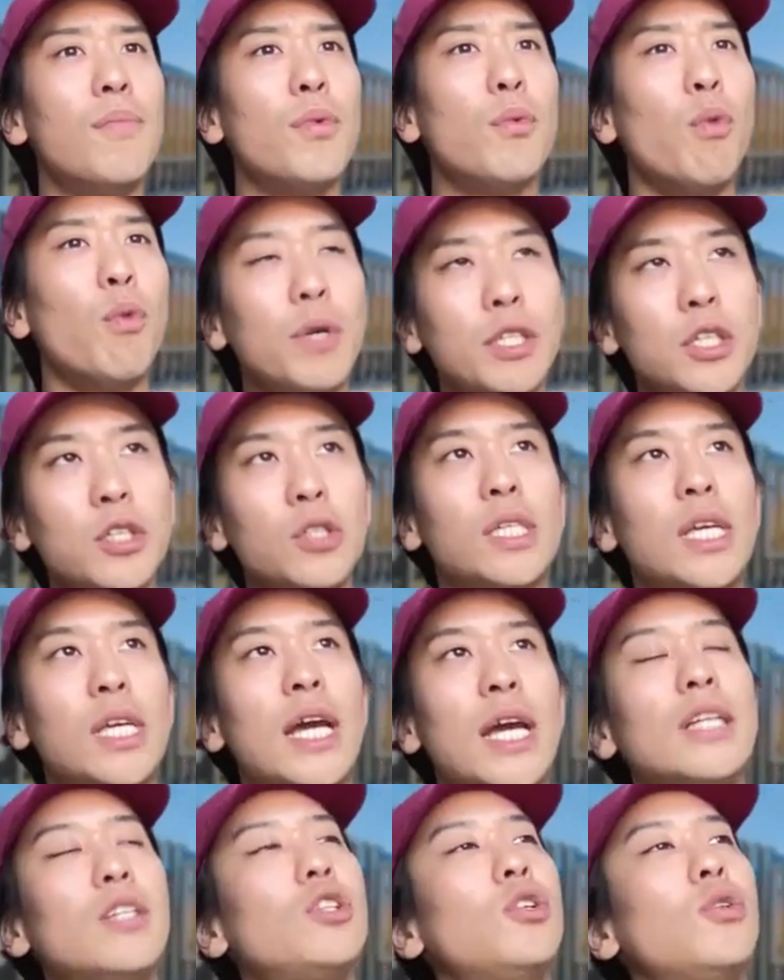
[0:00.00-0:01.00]
what would you
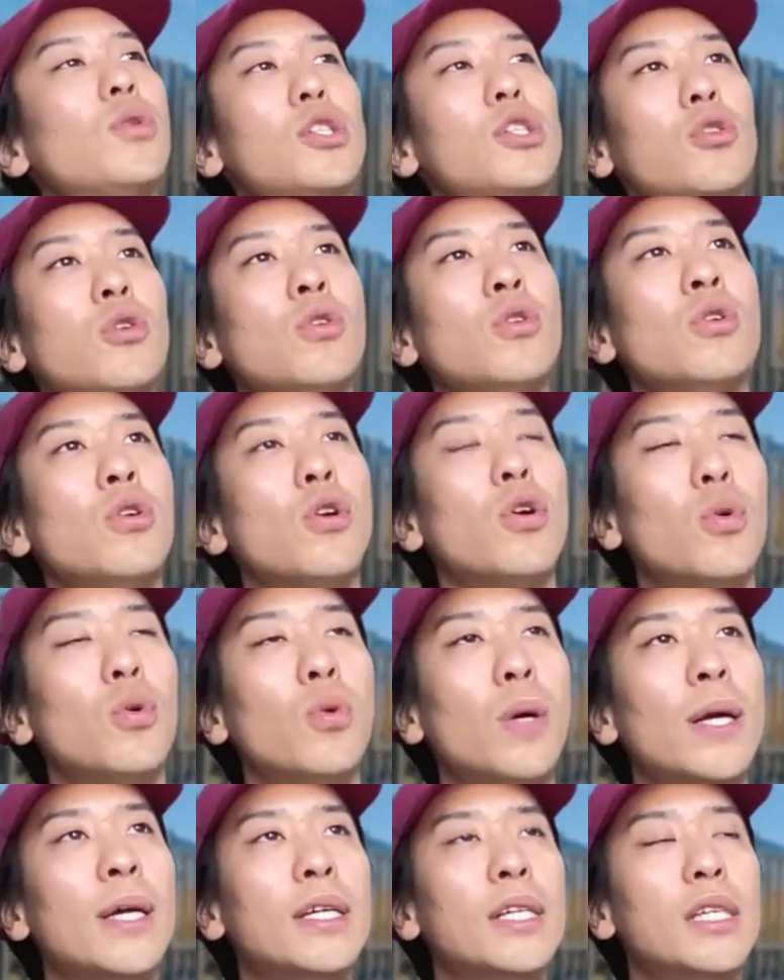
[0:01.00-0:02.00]
say to a student
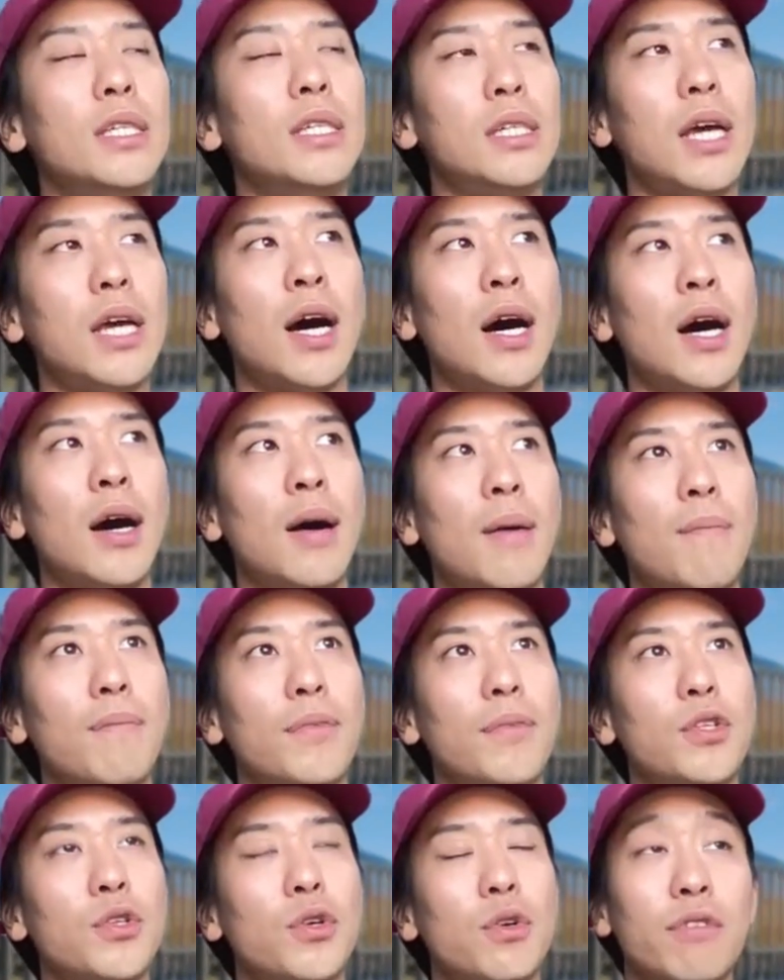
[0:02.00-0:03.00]
who is
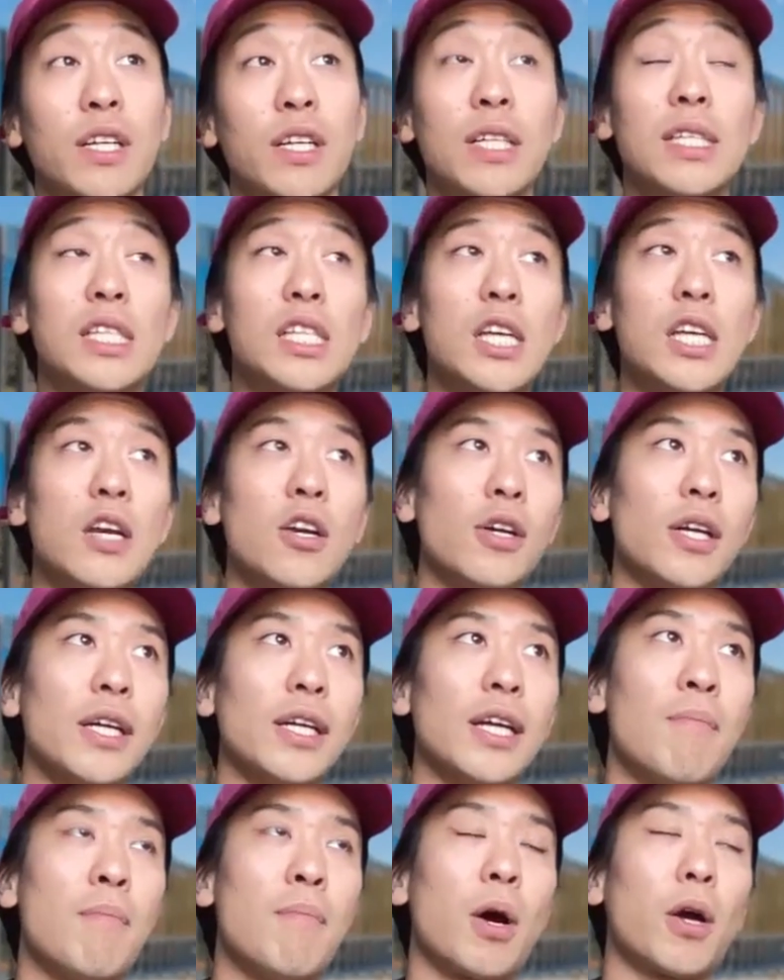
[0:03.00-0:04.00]
sort of
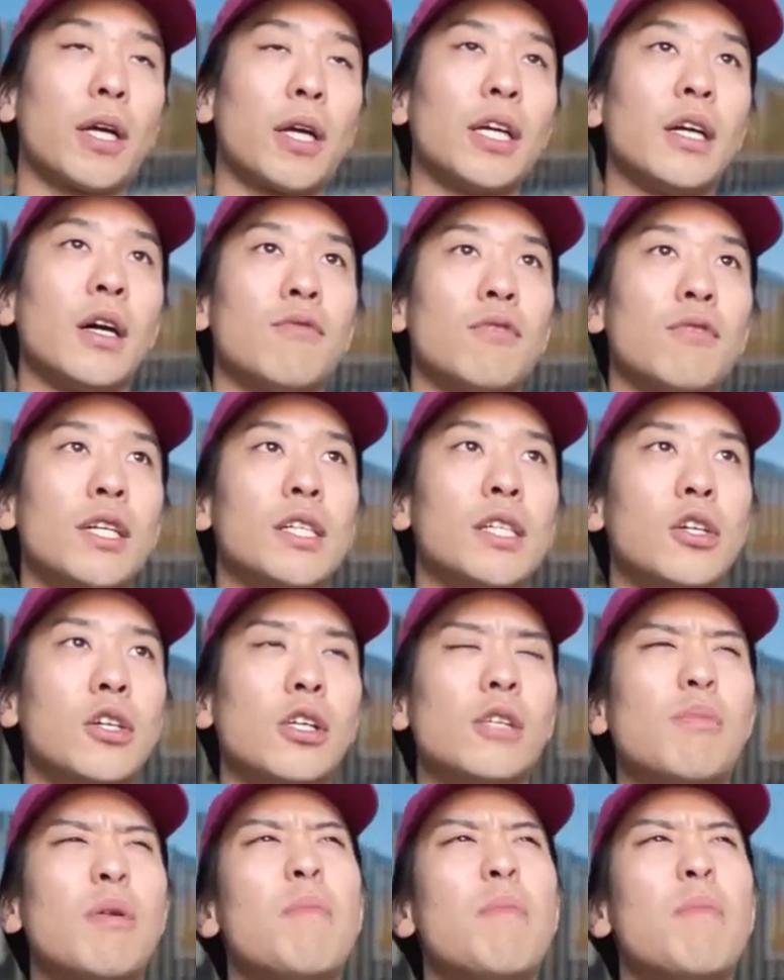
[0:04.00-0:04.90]
considering embarking on research,